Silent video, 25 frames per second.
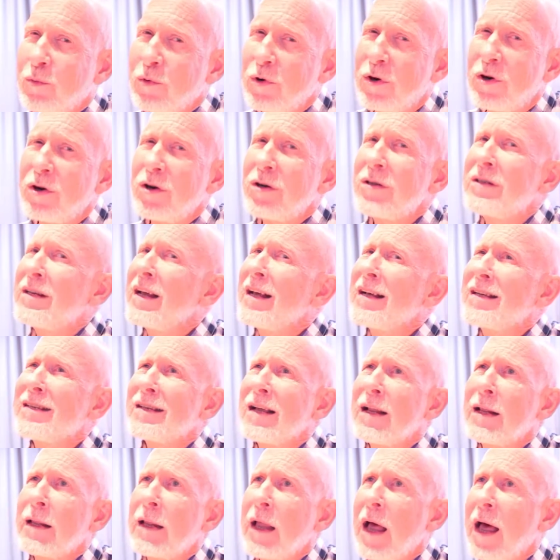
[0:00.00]
word takes
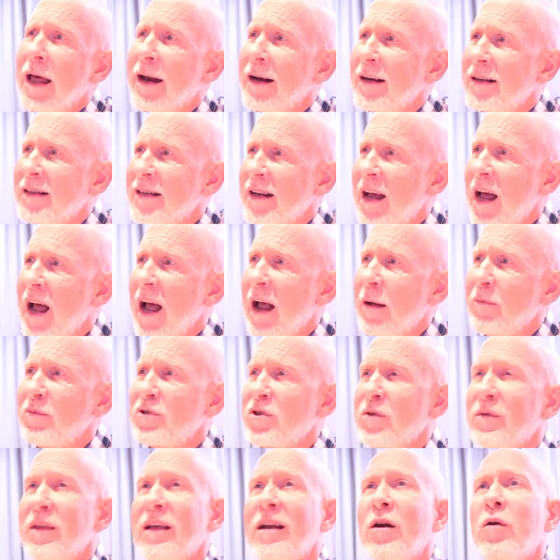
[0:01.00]
a lot of time,
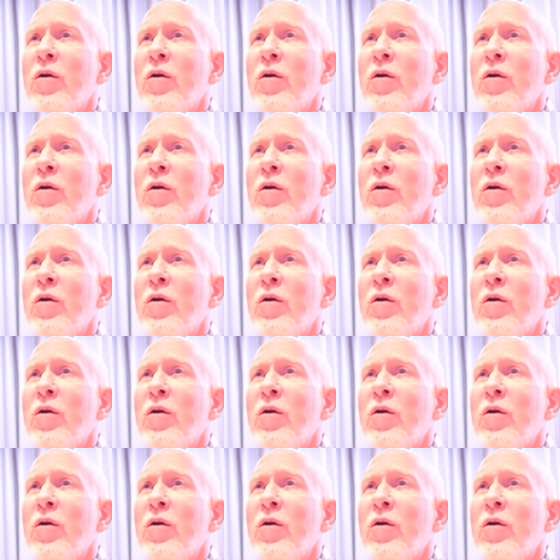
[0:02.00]
so they